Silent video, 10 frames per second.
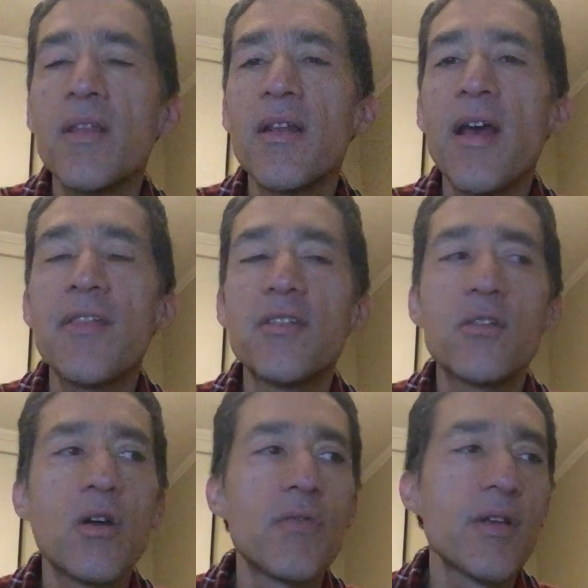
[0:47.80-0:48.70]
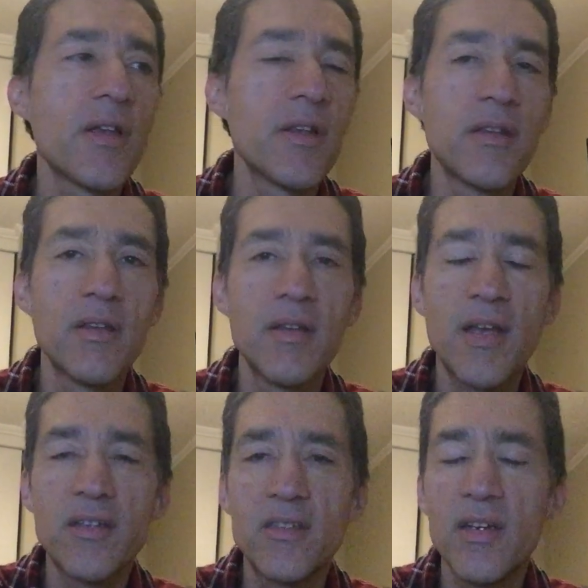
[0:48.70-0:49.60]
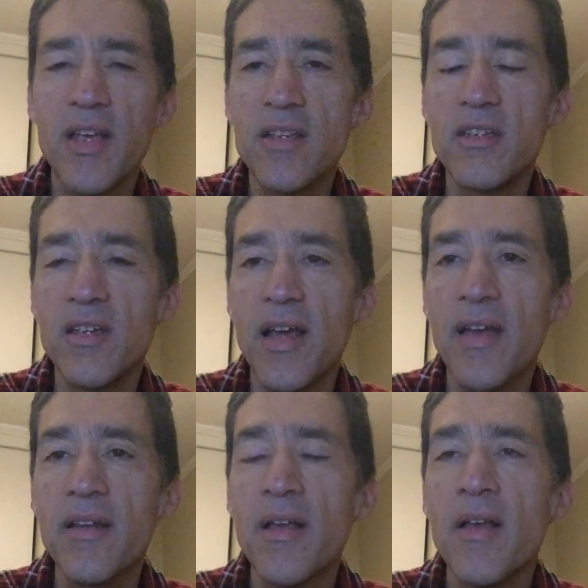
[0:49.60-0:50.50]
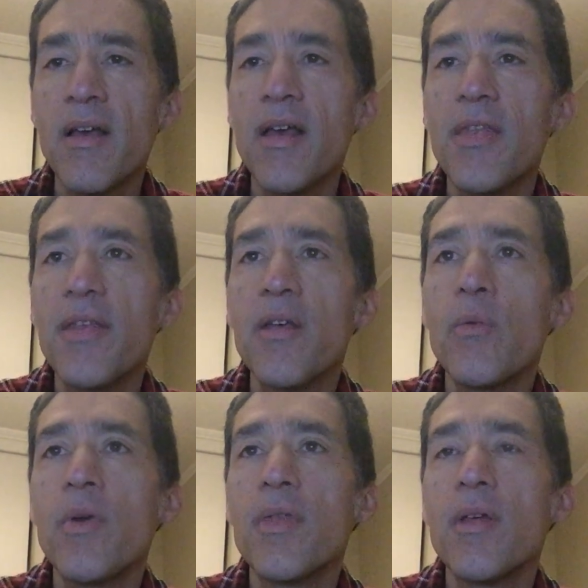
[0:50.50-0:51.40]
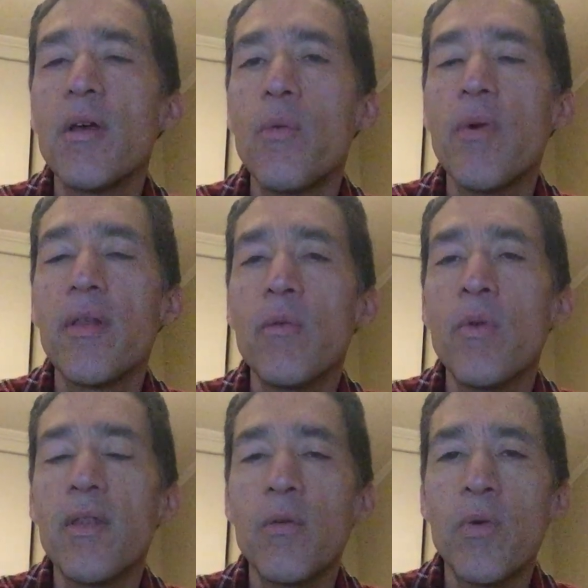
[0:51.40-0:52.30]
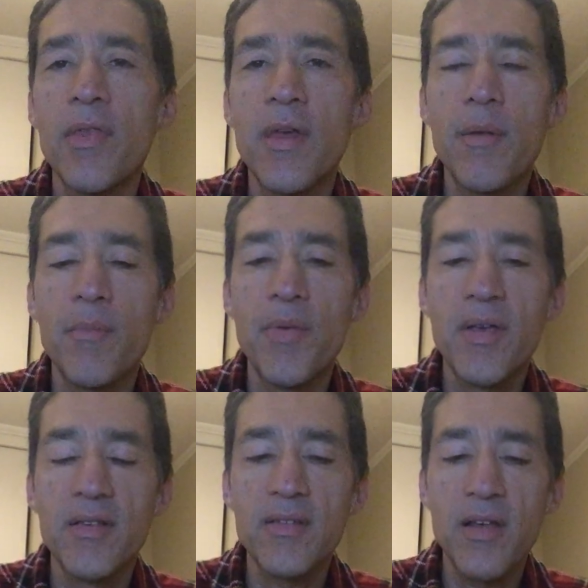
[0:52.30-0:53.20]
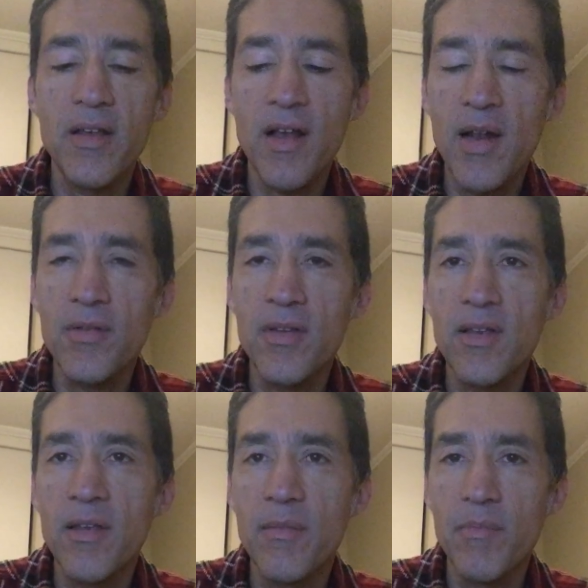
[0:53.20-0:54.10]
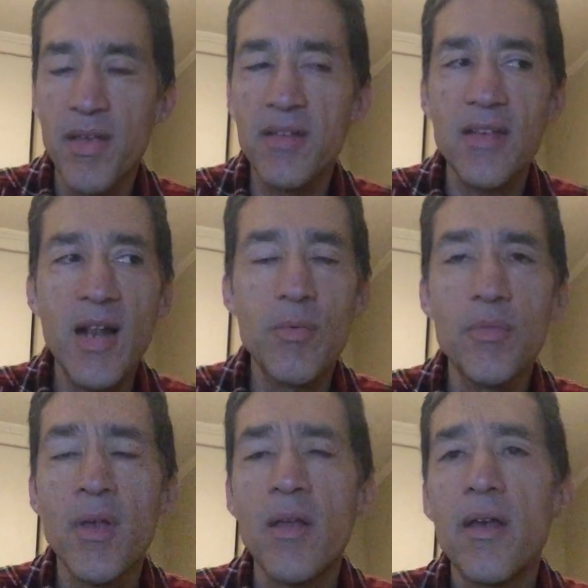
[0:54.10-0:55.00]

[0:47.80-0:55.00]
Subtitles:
that I discovered in 1989, I think, with their biggest biggest album.